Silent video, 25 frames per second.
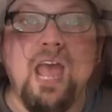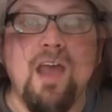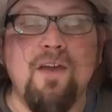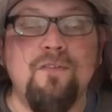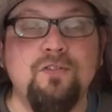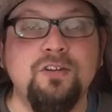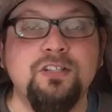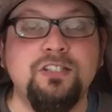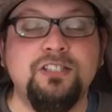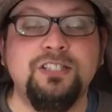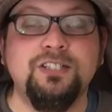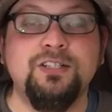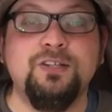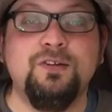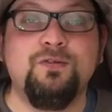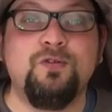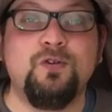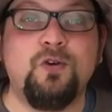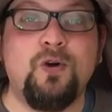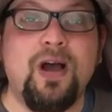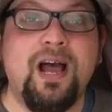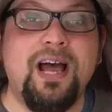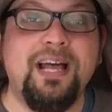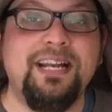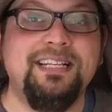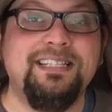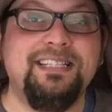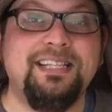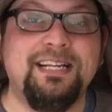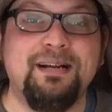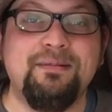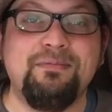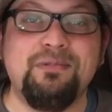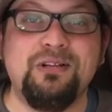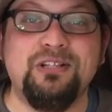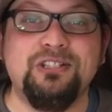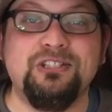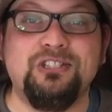Every single variety that
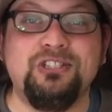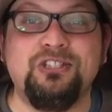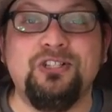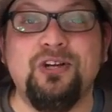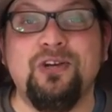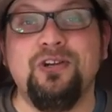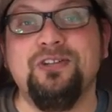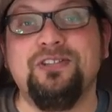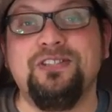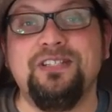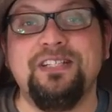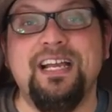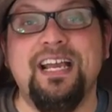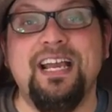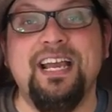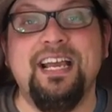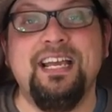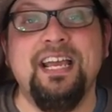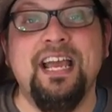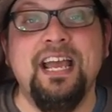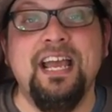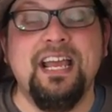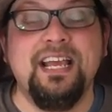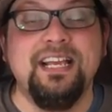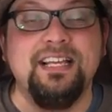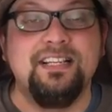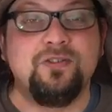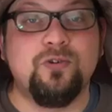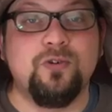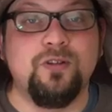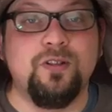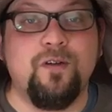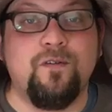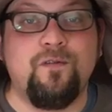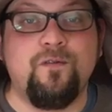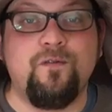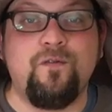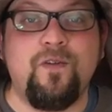I'm going to show you today is on
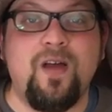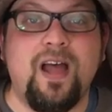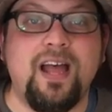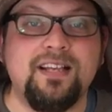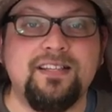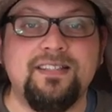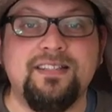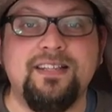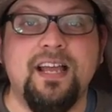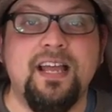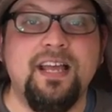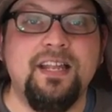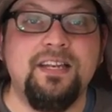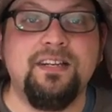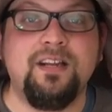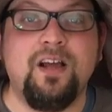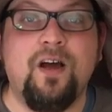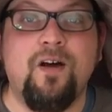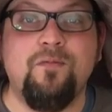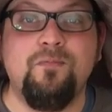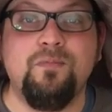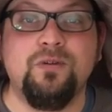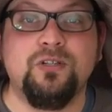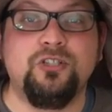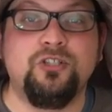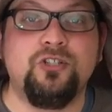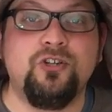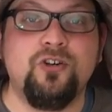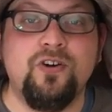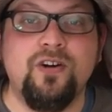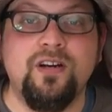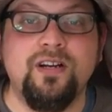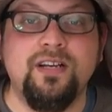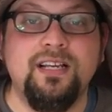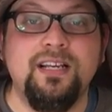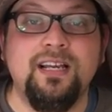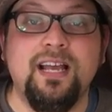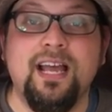the fast end of
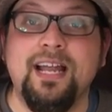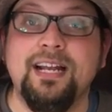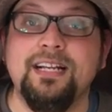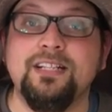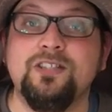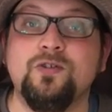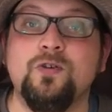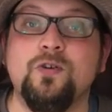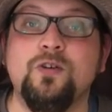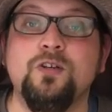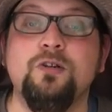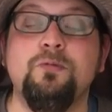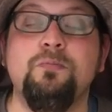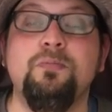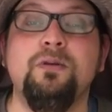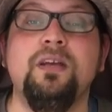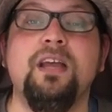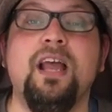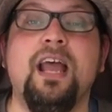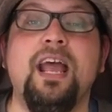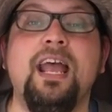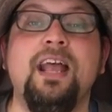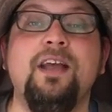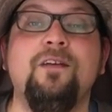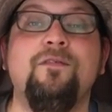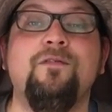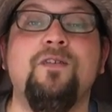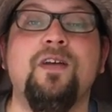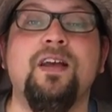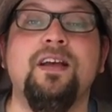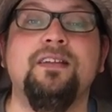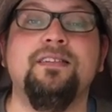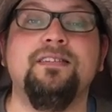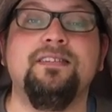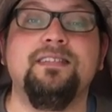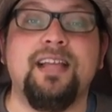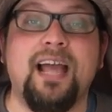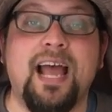maturity and it's going to be a
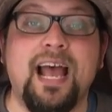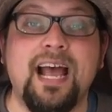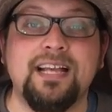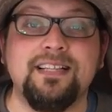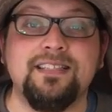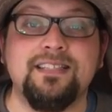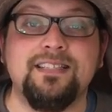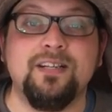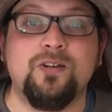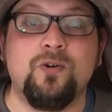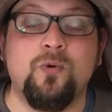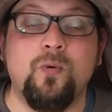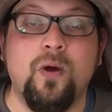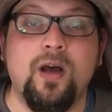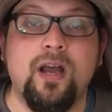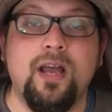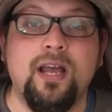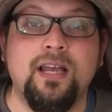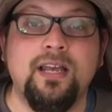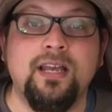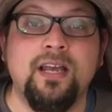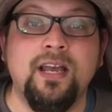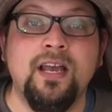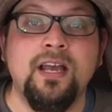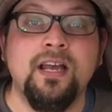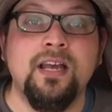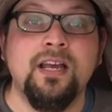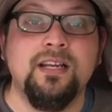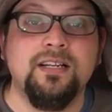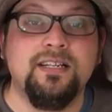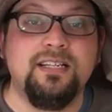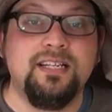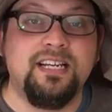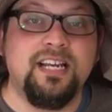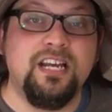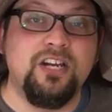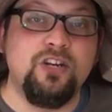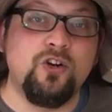fantastic way
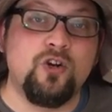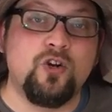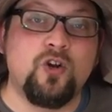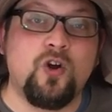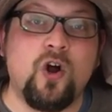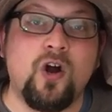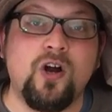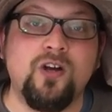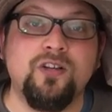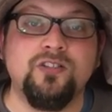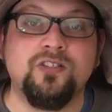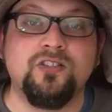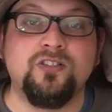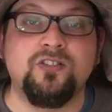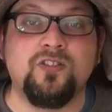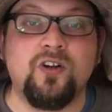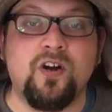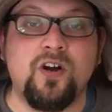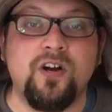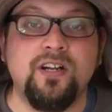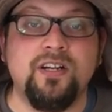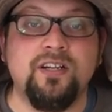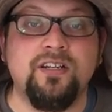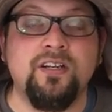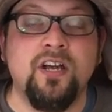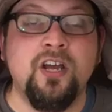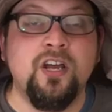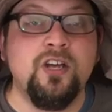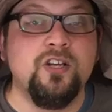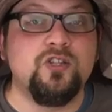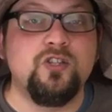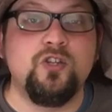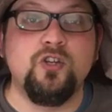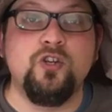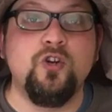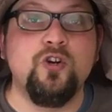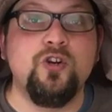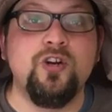to get your garden started
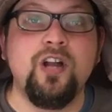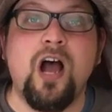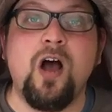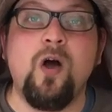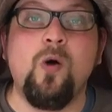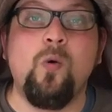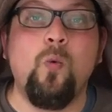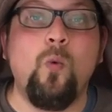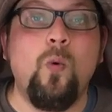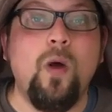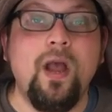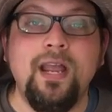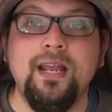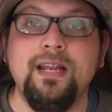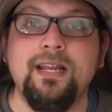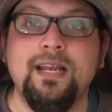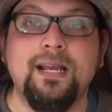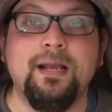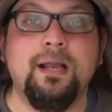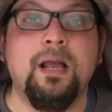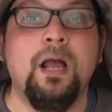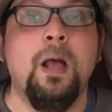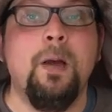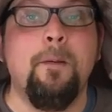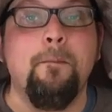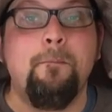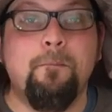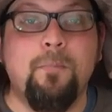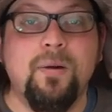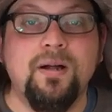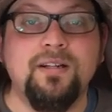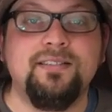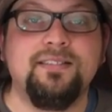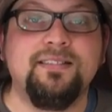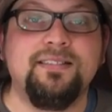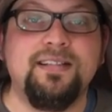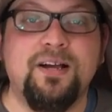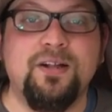so you're not waiting
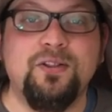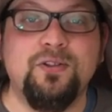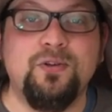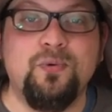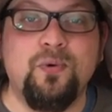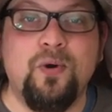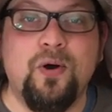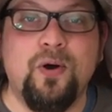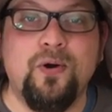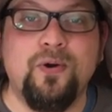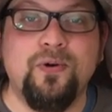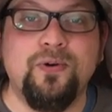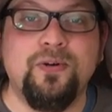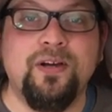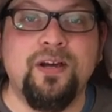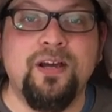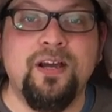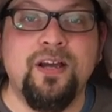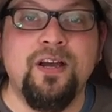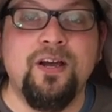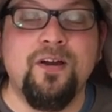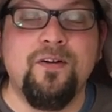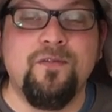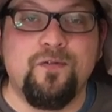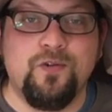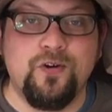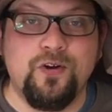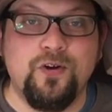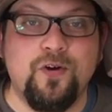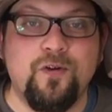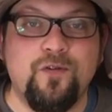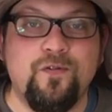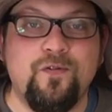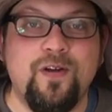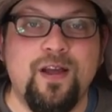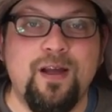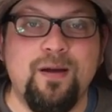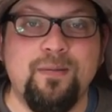months down the road for your
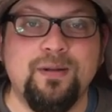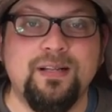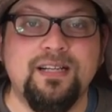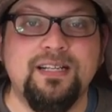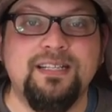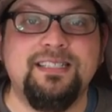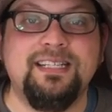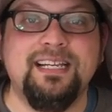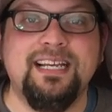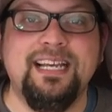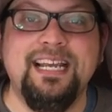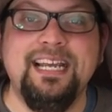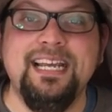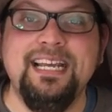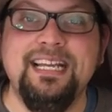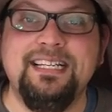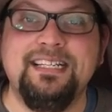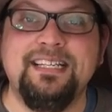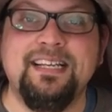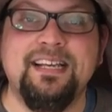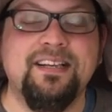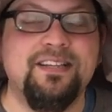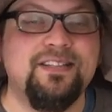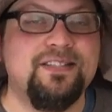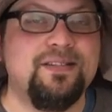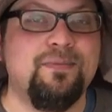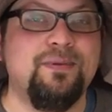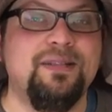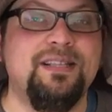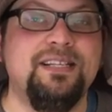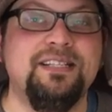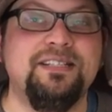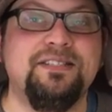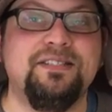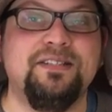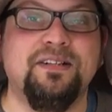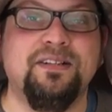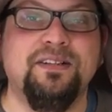family to eat some of
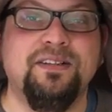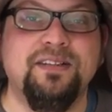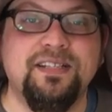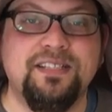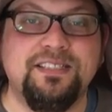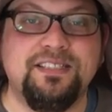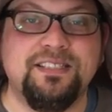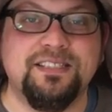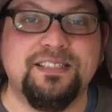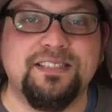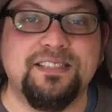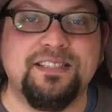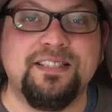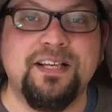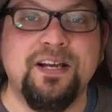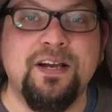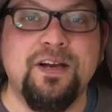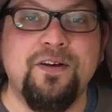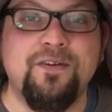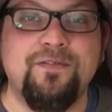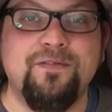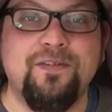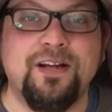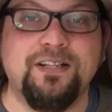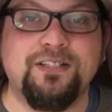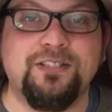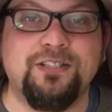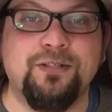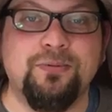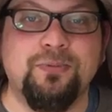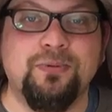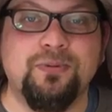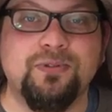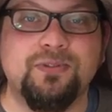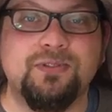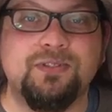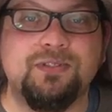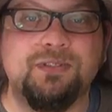these delicious
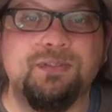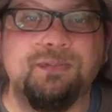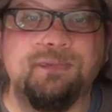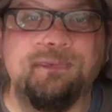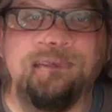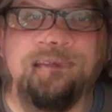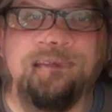vegetables.